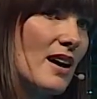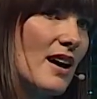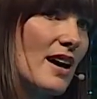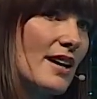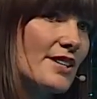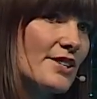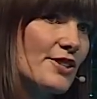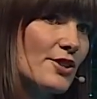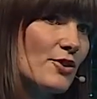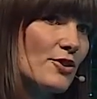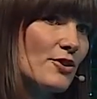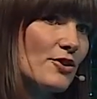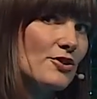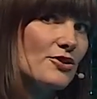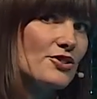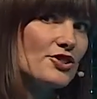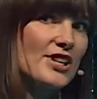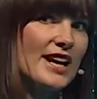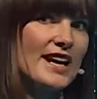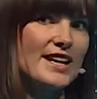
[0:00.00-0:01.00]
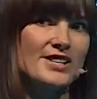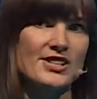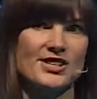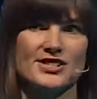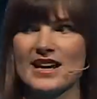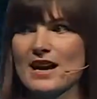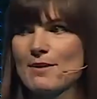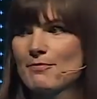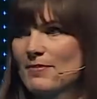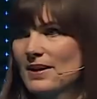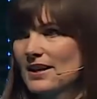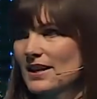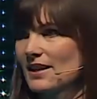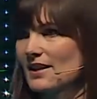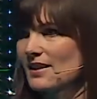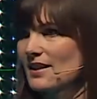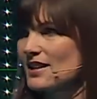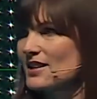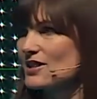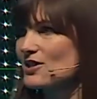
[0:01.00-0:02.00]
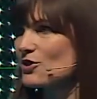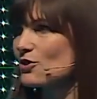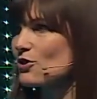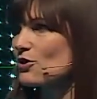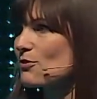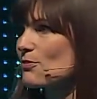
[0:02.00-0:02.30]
I saw changes happening. I saw